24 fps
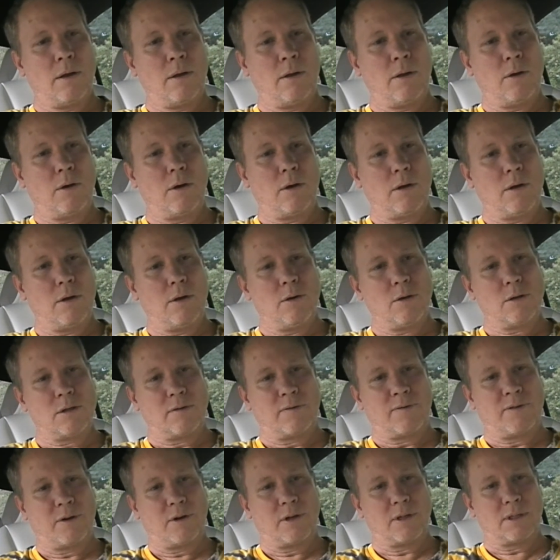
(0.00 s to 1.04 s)
You can use the
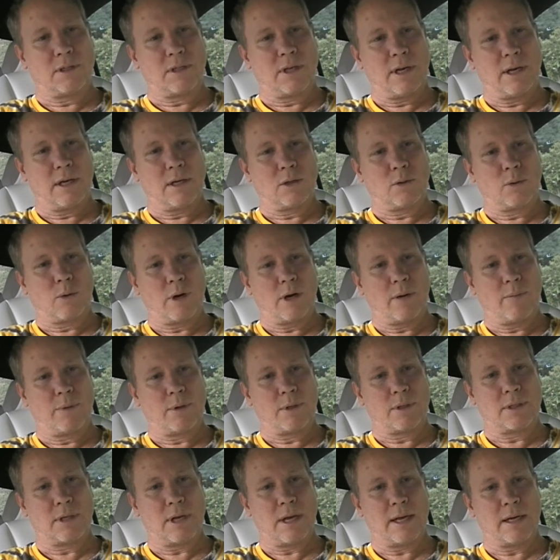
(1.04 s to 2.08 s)
first
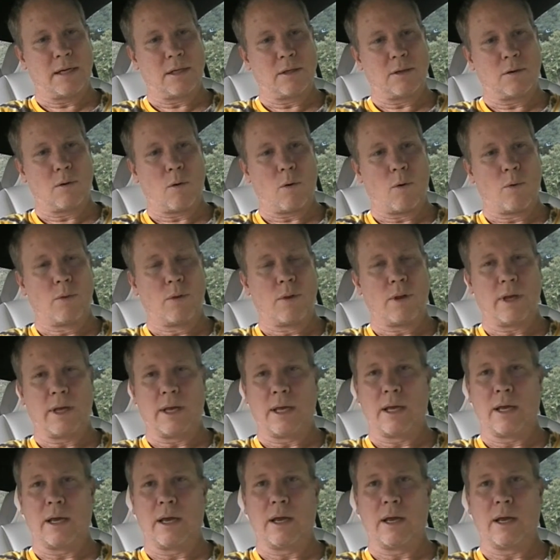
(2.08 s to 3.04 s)
10–20% only,